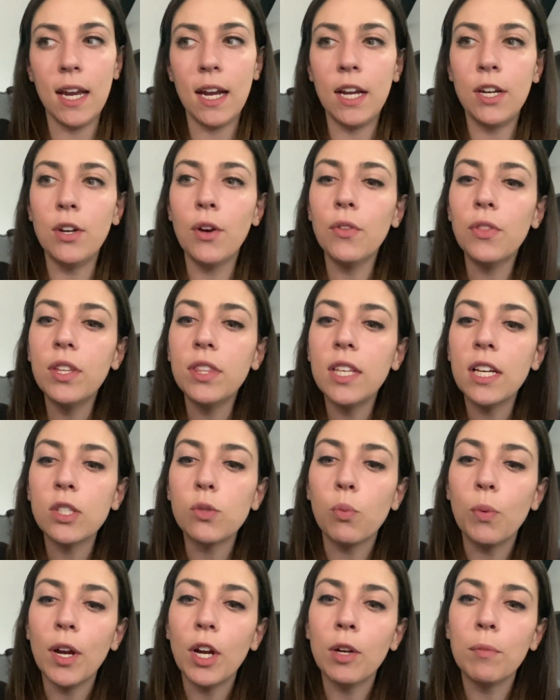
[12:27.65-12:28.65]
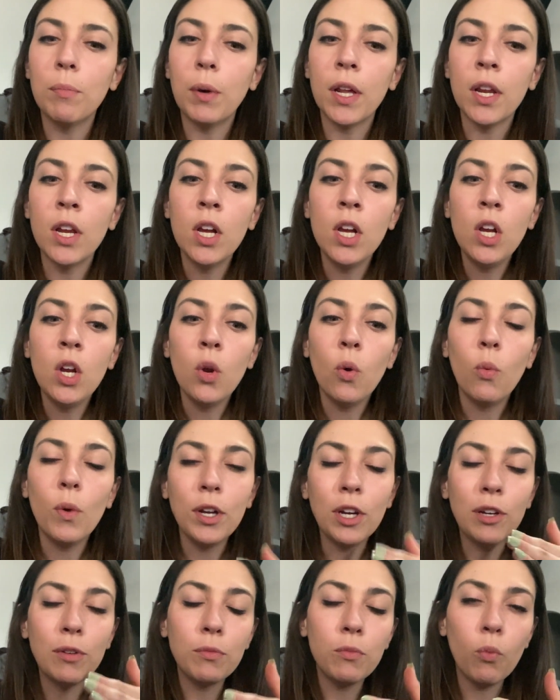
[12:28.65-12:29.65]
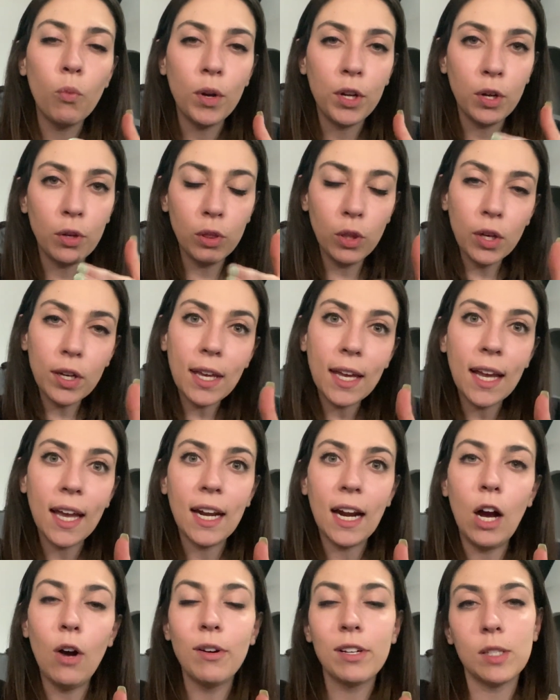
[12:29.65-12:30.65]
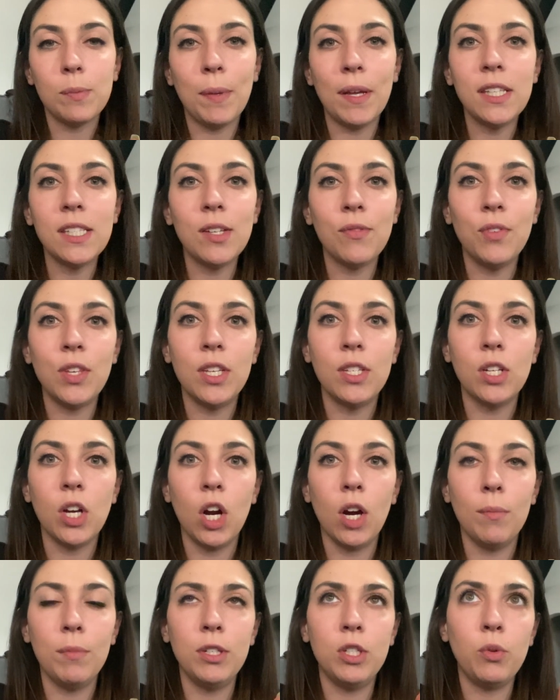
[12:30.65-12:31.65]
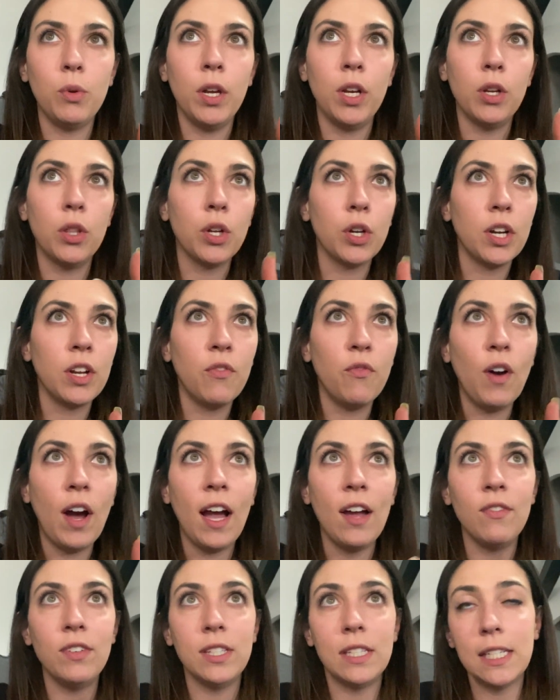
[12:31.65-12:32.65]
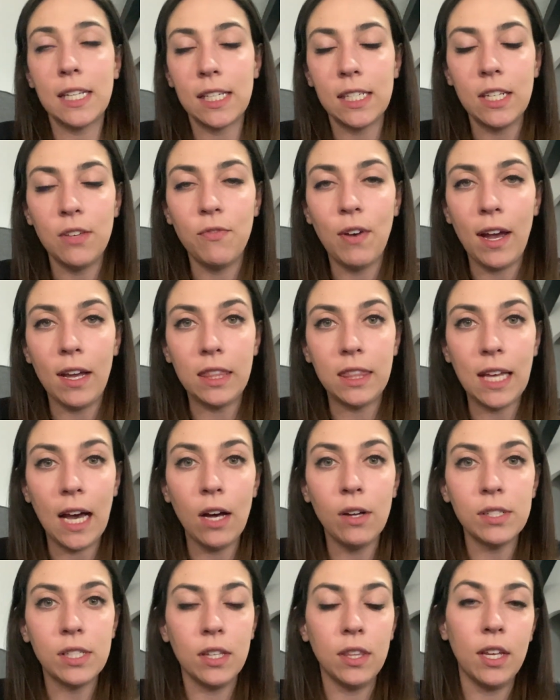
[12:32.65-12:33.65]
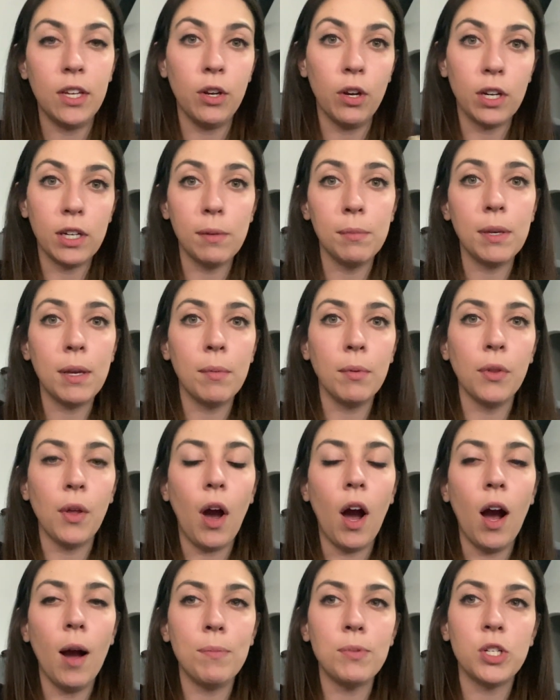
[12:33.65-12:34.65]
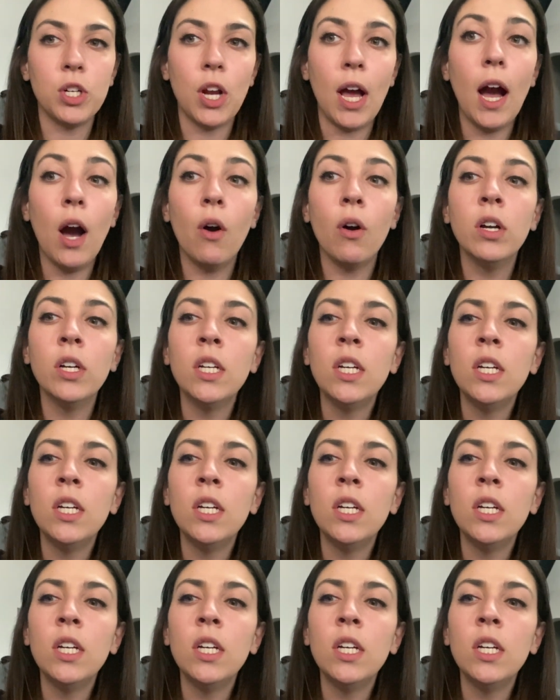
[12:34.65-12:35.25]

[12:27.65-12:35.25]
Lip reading: and I know that that's weird, but when you're looking at how expensive these are, between $35,000 and $65,000 that you're going to be able to option out,